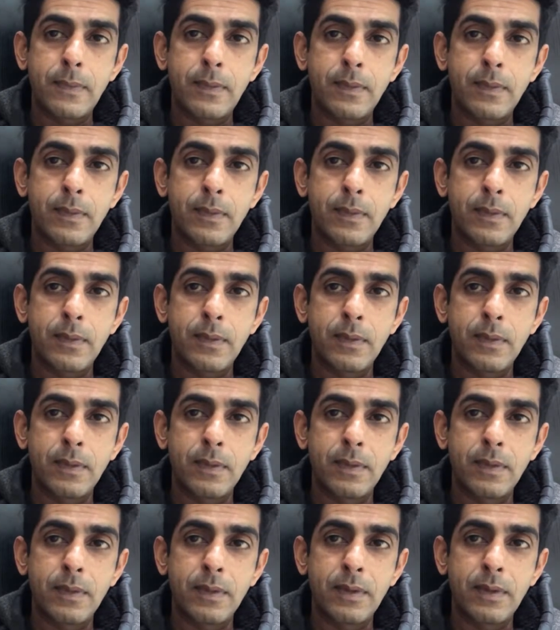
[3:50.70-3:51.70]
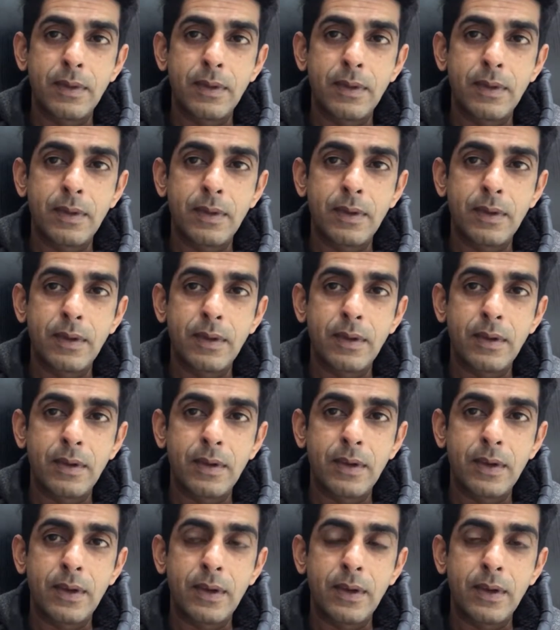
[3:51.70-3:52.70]

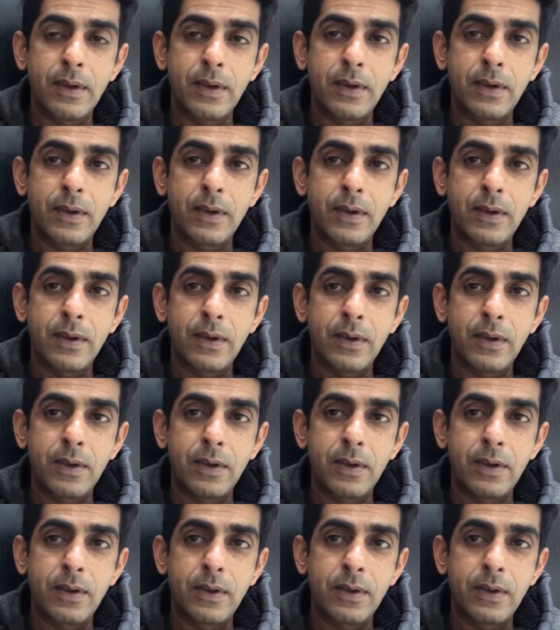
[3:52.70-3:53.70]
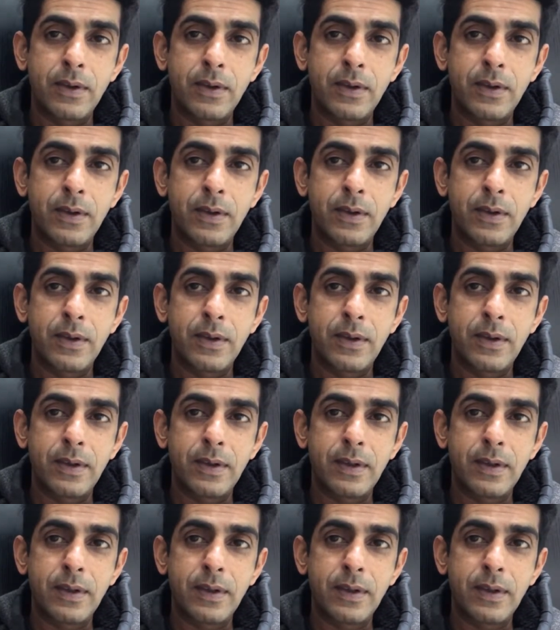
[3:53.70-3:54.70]

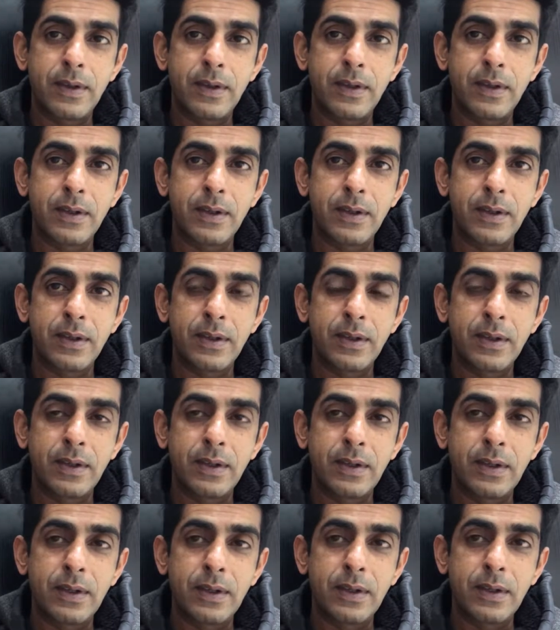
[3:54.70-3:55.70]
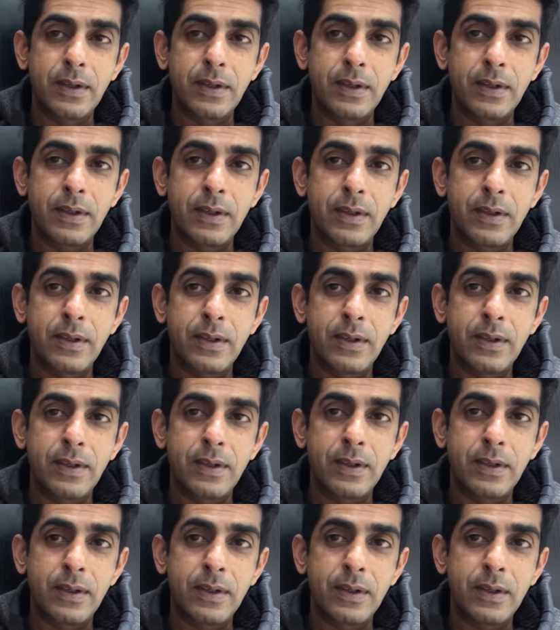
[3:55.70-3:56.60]
(silent)